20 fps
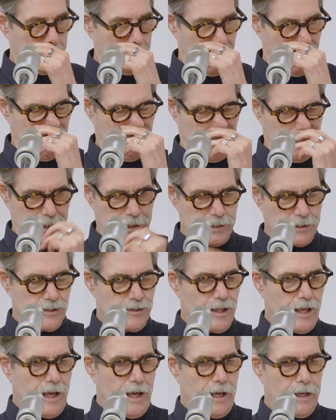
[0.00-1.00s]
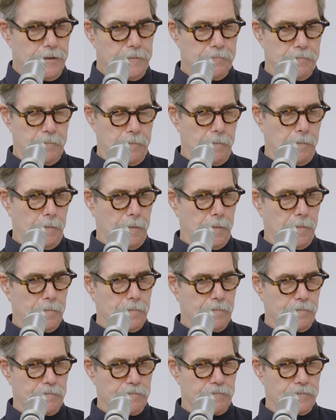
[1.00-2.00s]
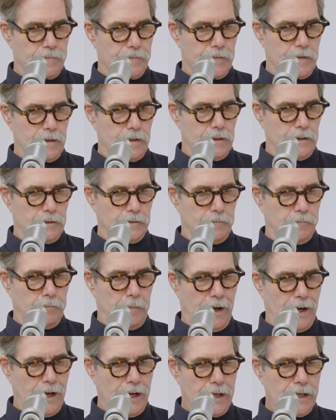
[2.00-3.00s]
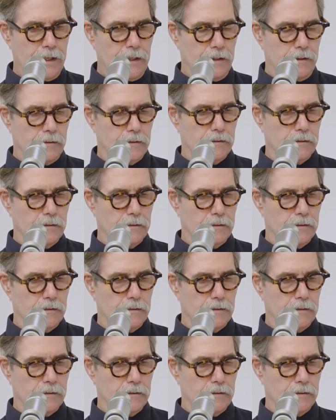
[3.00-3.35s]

And it is that my